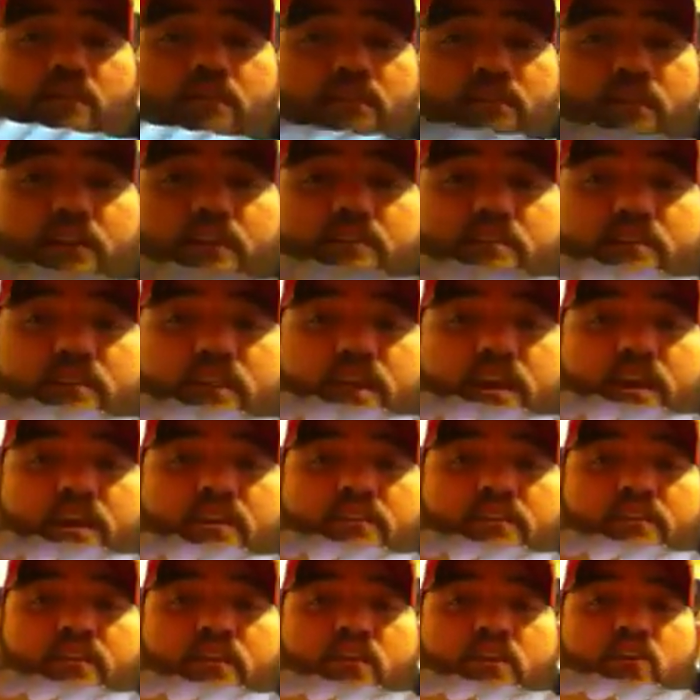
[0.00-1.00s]
These
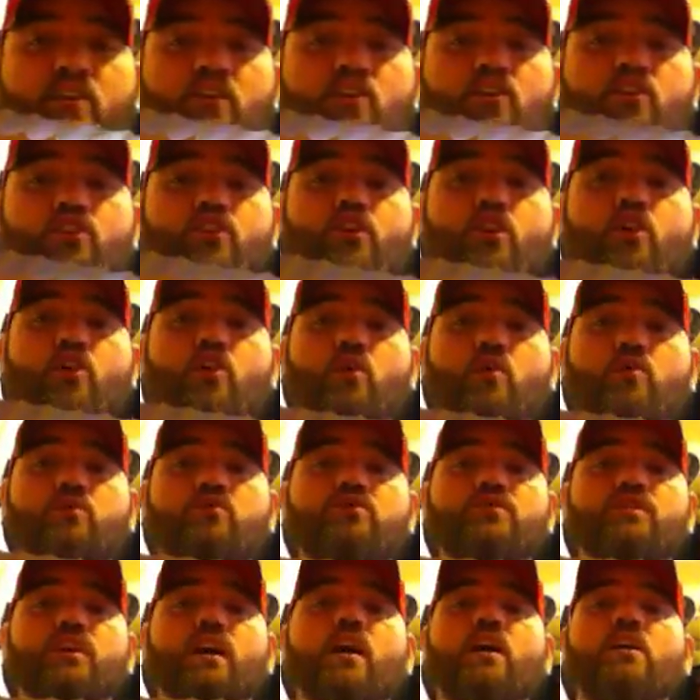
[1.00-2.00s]
things do
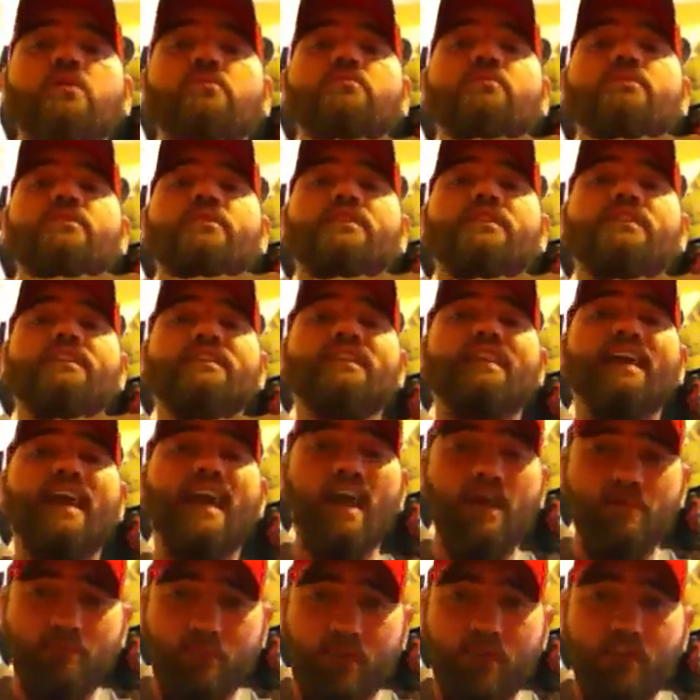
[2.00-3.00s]
some
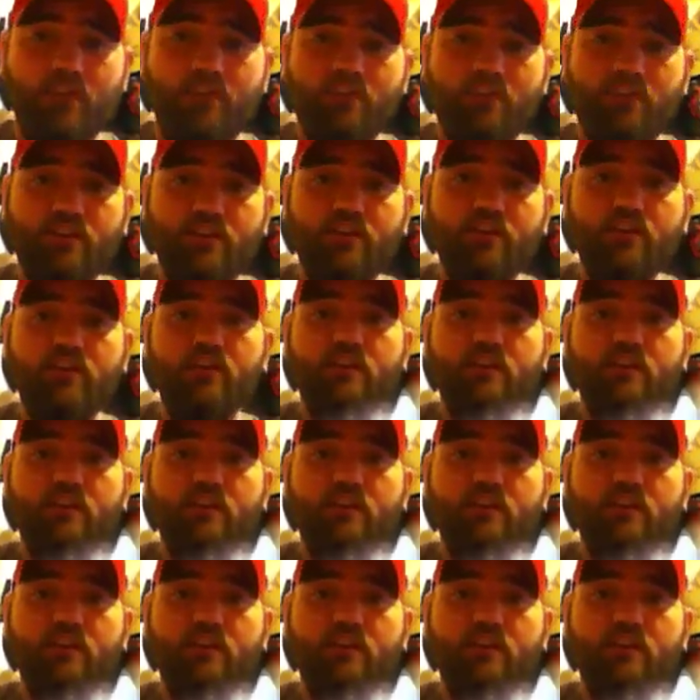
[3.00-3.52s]
damage.